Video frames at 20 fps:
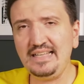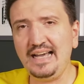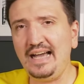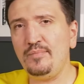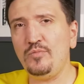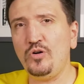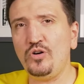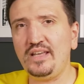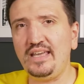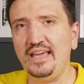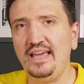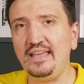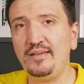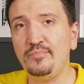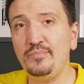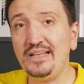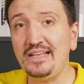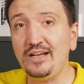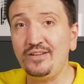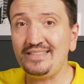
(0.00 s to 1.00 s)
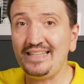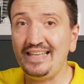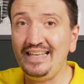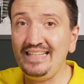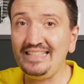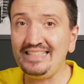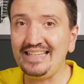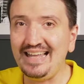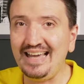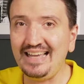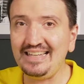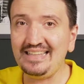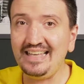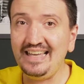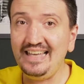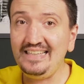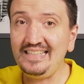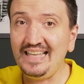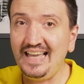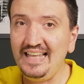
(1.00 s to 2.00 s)
I'm okay because it's light,
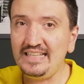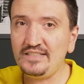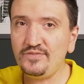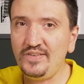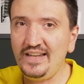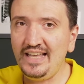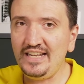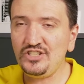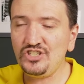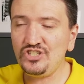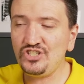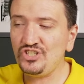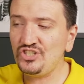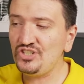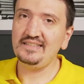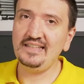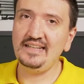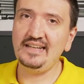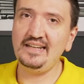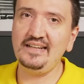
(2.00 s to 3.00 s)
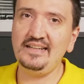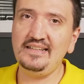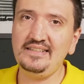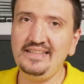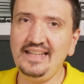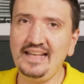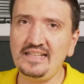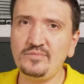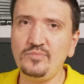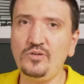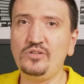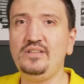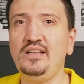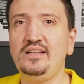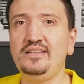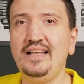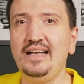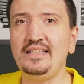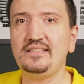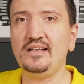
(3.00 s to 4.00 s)
it has flash. The next
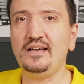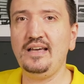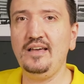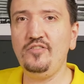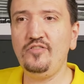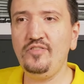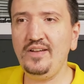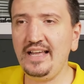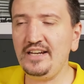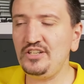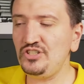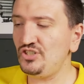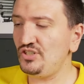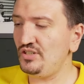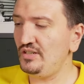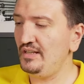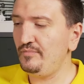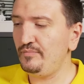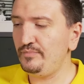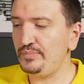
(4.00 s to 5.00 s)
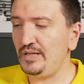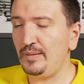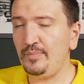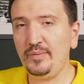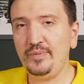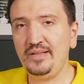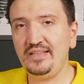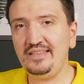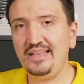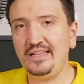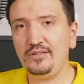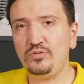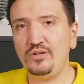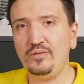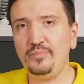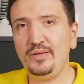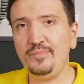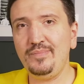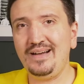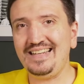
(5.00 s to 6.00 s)
model doesn't have flash. Probably that
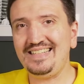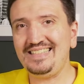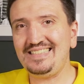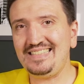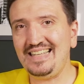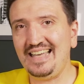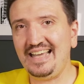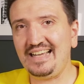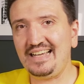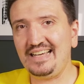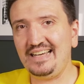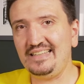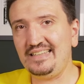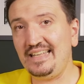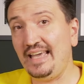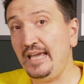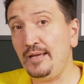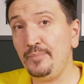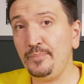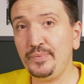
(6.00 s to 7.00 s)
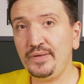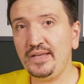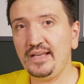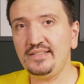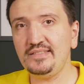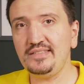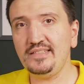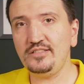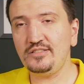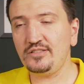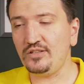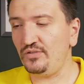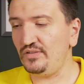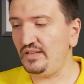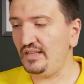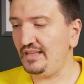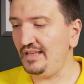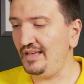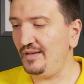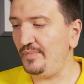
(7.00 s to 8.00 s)
will be my second APS-C
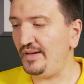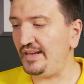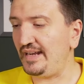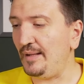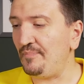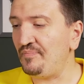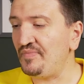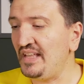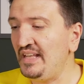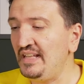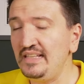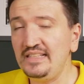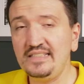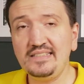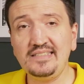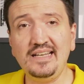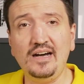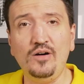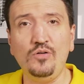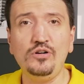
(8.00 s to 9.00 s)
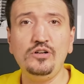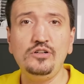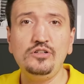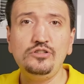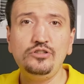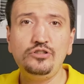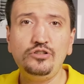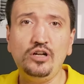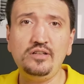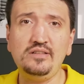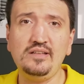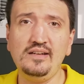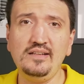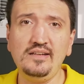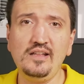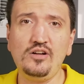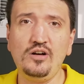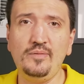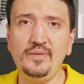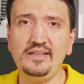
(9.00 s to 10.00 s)
Sony camera. So totally
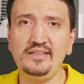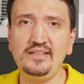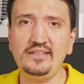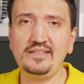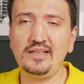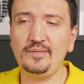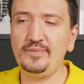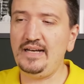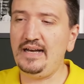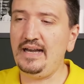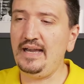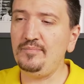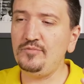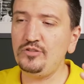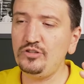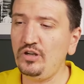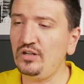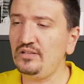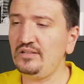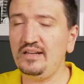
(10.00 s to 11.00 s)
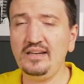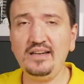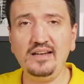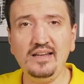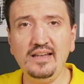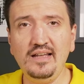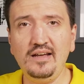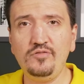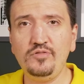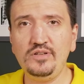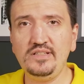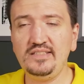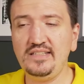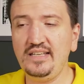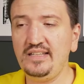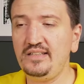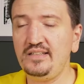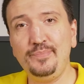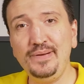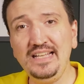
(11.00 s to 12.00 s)
recommend this camera. I'm totally in love with
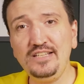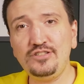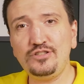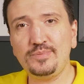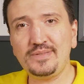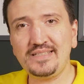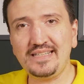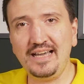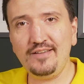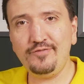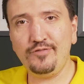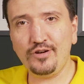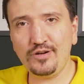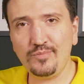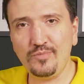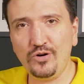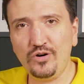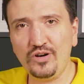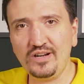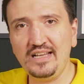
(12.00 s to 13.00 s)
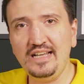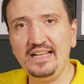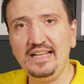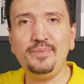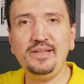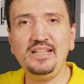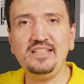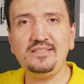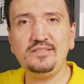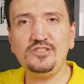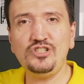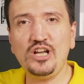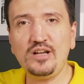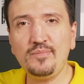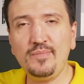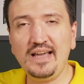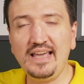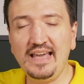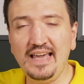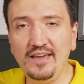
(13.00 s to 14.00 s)
it. Please subscribe for more. Please check
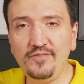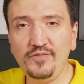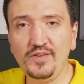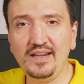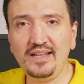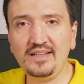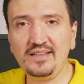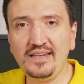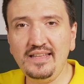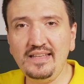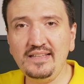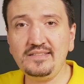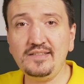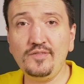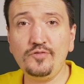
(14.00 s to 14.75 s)
my affiliate links.